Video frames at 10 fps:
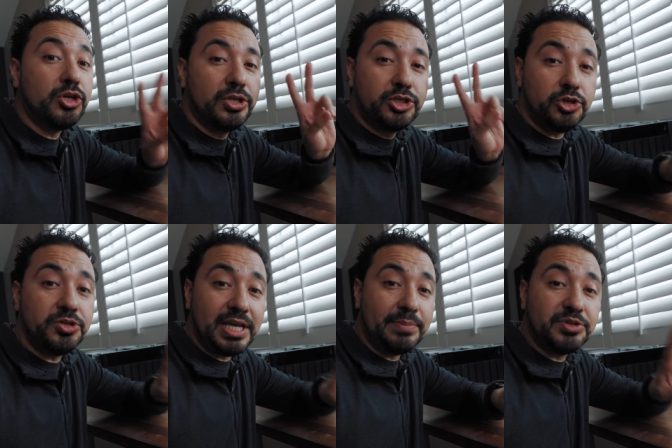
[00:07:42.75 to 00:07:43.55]
So the two
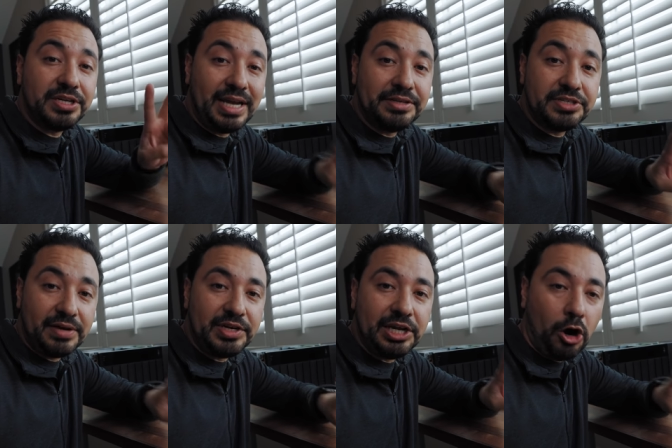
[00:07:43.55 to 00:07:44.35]
Samsung nine
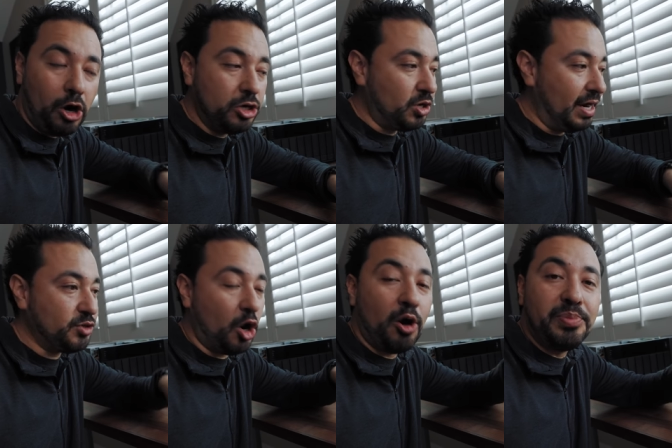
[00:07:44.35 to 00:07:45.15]
seventy hard
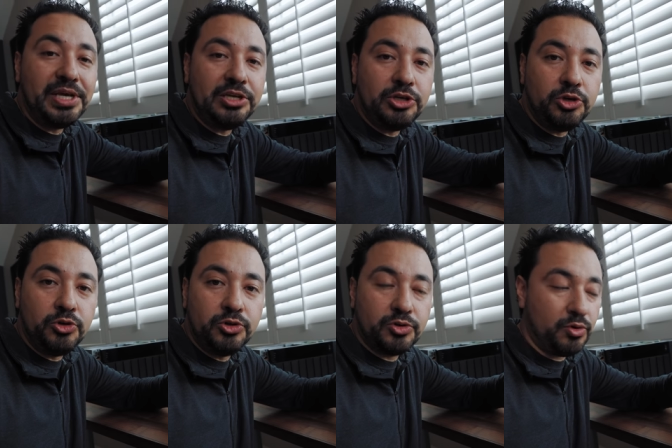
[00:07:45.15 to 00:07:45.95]
drives are being
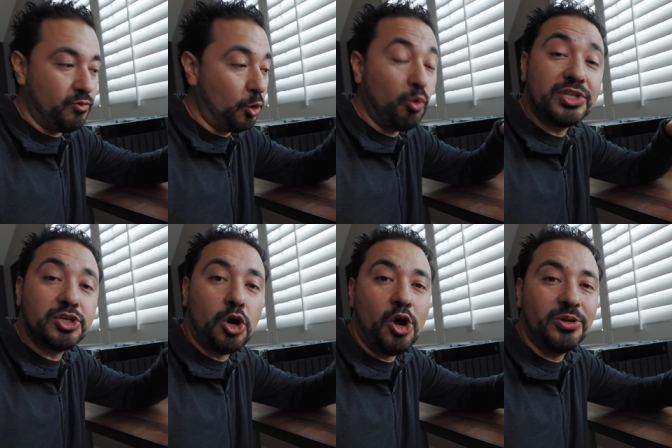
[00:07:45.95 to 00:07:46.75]
used for
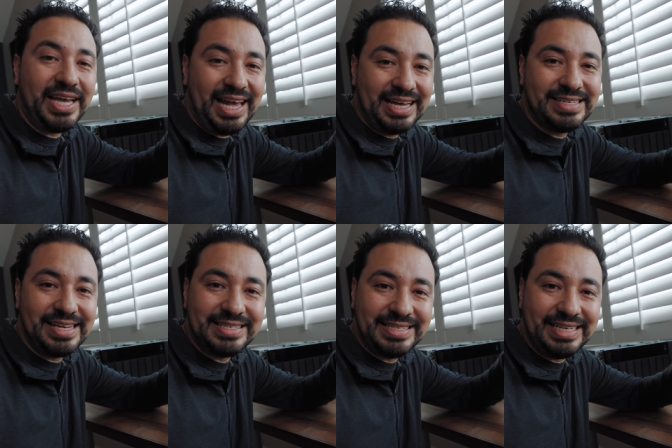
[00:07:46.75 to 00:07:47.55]
what's called S
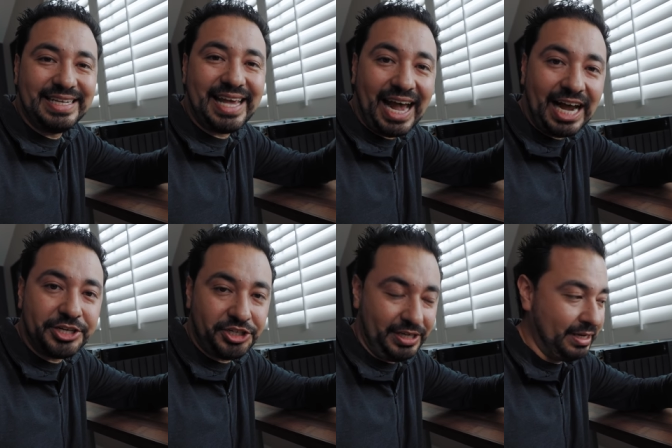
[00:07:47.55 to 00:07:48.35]
S D
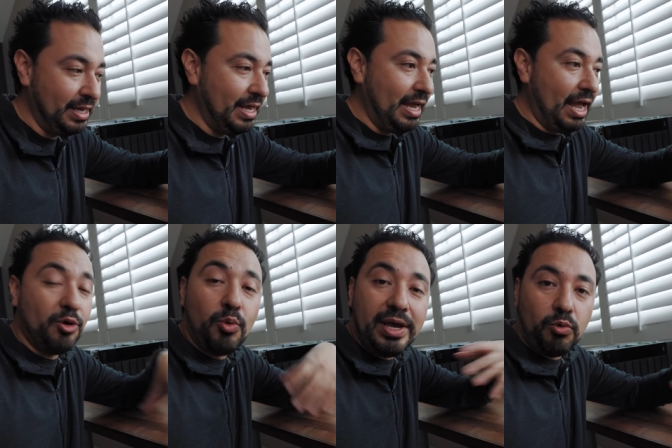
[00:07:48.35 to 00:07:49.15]
caching.
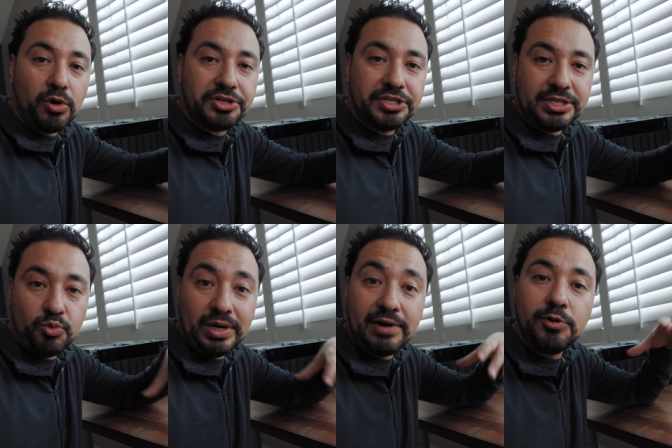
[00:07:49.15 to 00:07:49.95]
And the way it works is
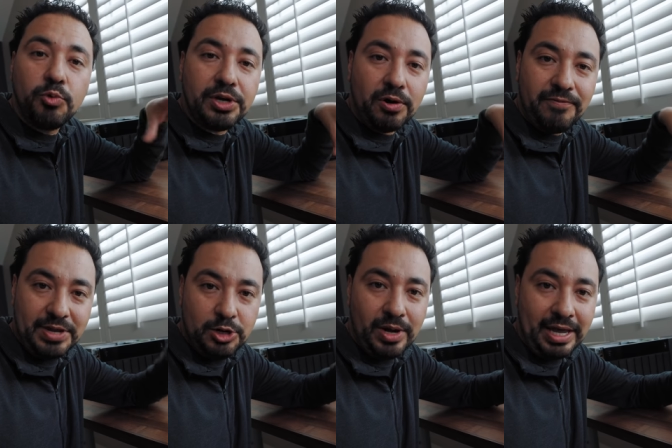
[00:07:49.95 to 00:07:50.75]
whenever we are
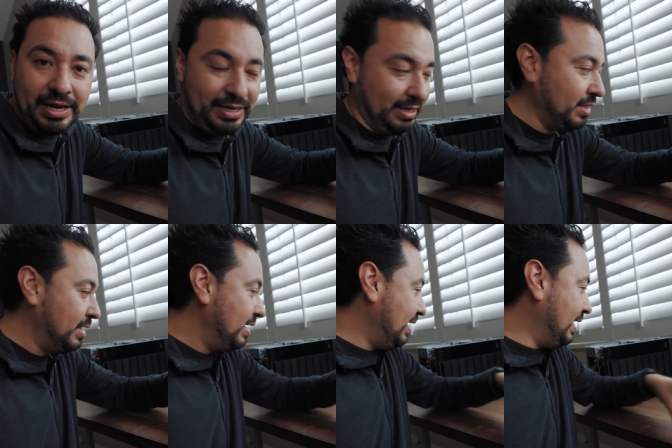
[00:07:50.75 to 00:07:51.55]
video editing,
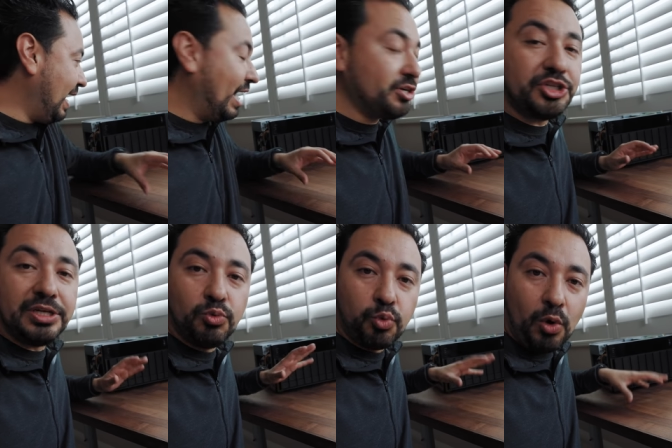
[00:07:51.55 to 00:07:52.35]
it
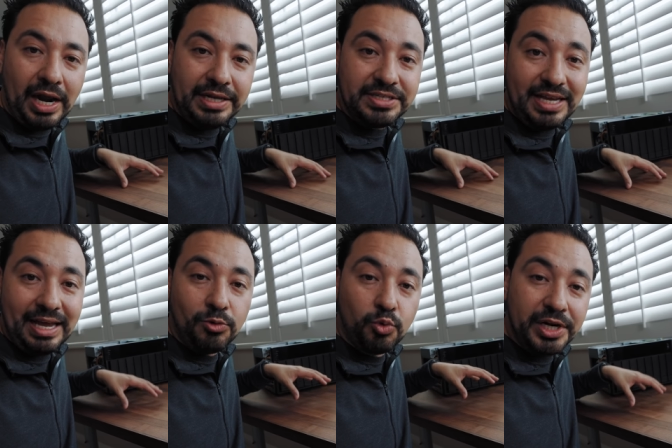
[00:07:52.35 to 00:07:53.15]
actually writes
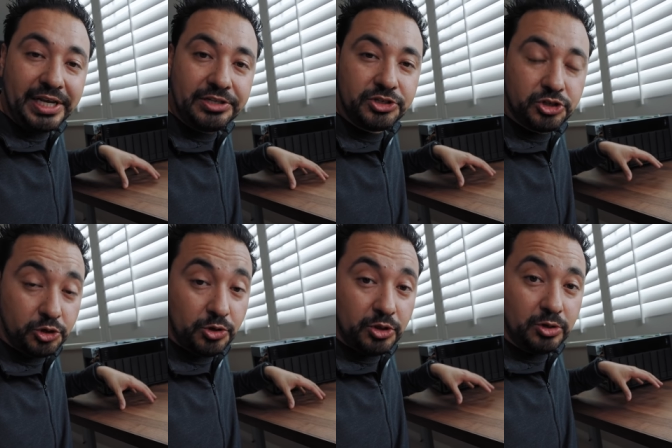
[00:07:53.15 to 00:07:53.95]
and reads
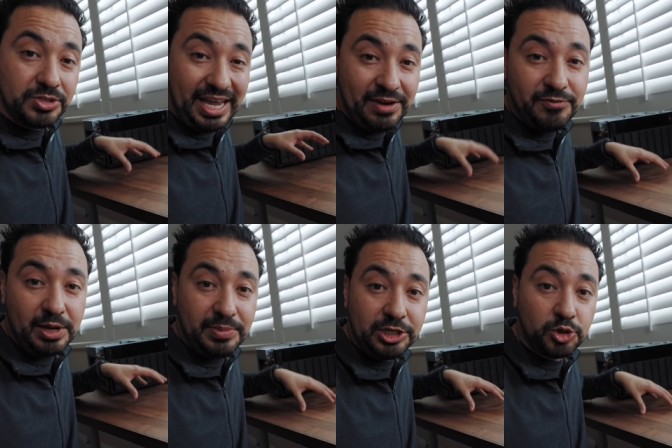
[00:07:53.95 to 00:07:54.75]
to those N
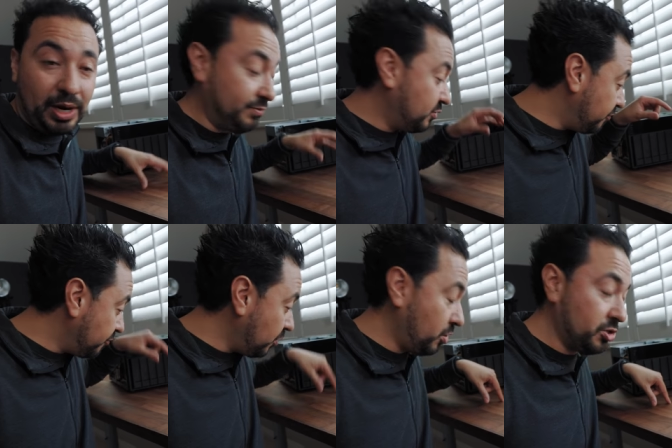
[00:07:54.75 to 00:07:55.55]
V M E drives
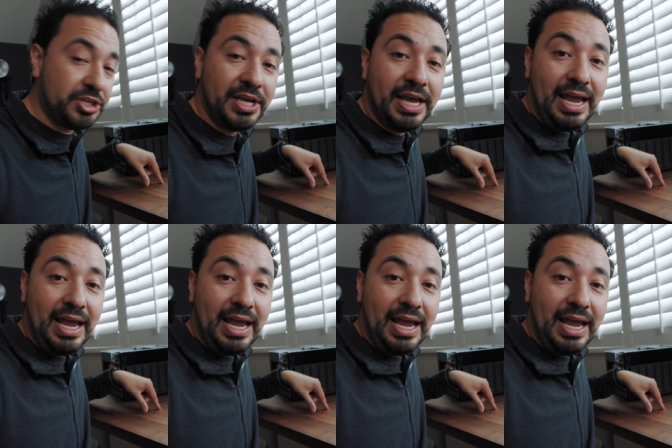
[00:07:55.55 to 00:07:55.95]
first,